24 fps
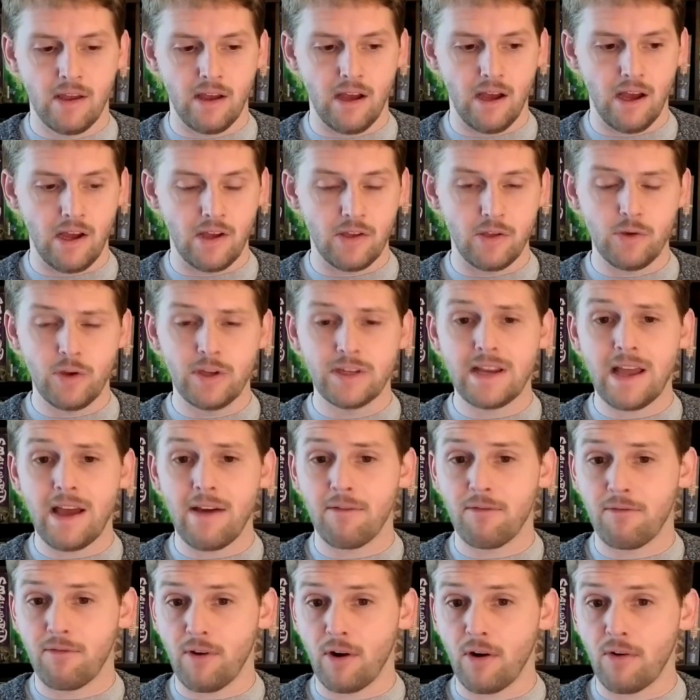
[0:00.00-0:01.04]
You get to
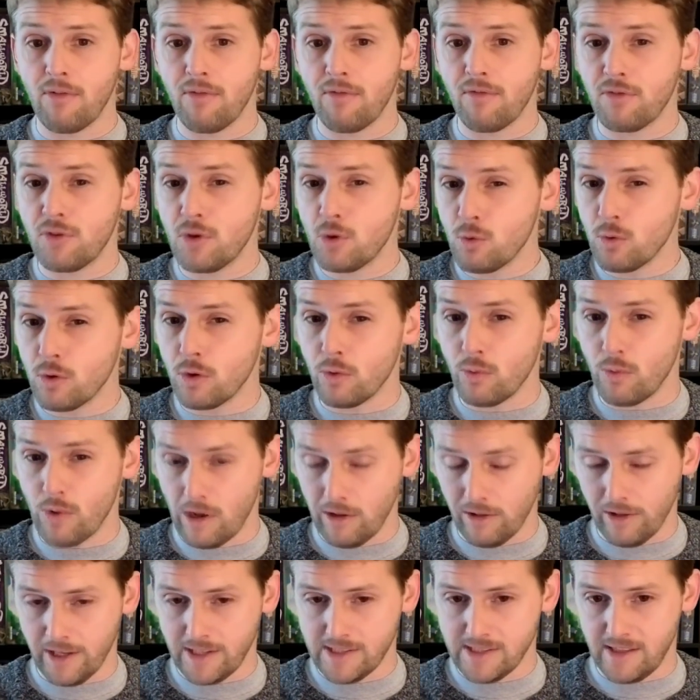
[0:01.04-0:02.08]
have far fewer
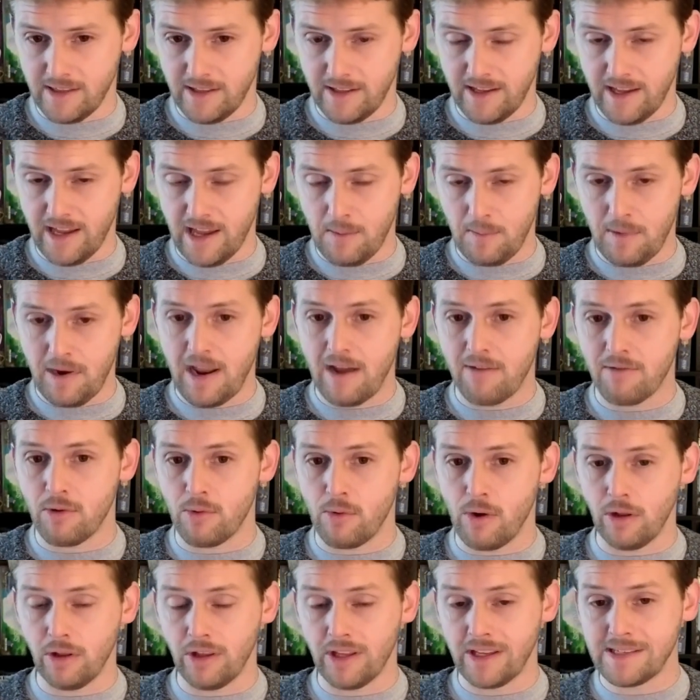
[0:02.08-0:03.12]
relics in the game and have the
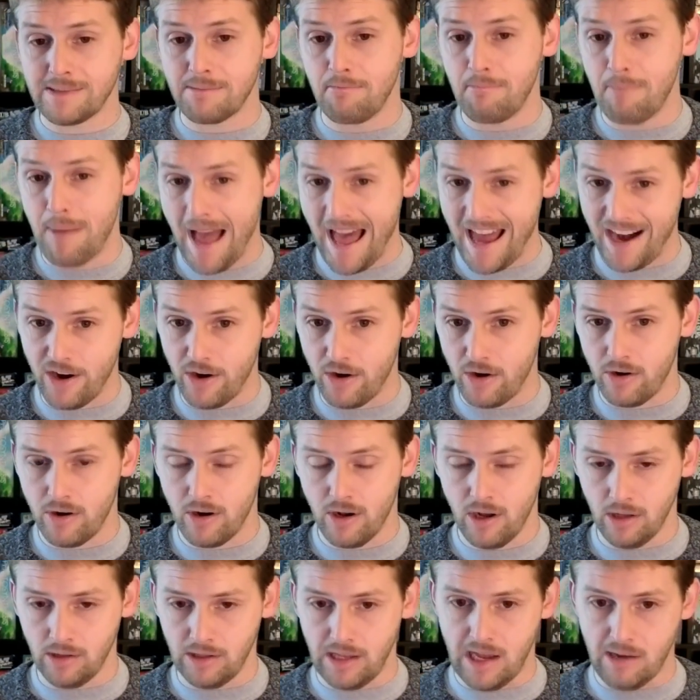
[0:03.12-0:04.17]
relics matter
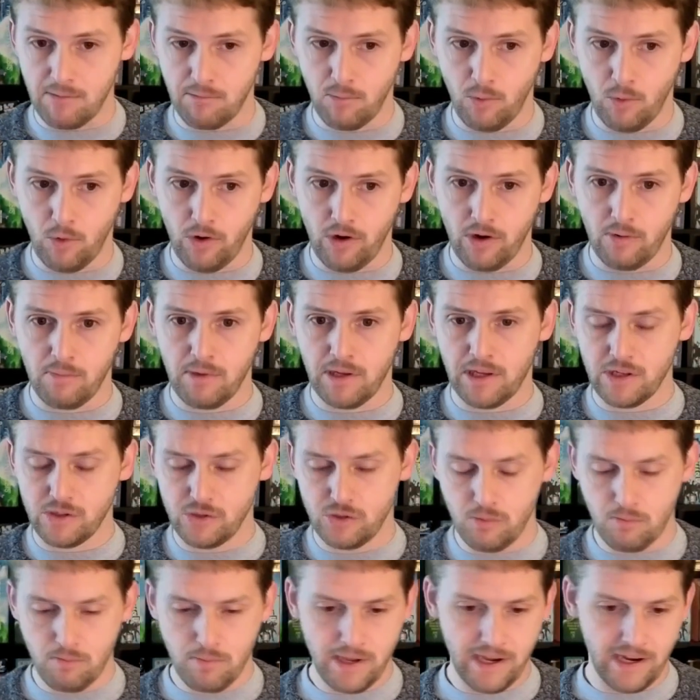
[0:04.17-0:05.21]
a lot more because
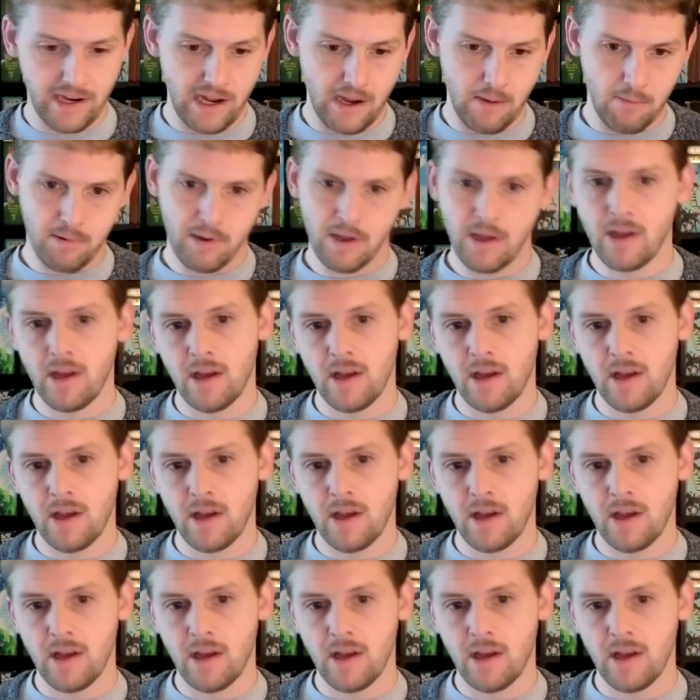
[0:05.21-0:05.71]
you pick up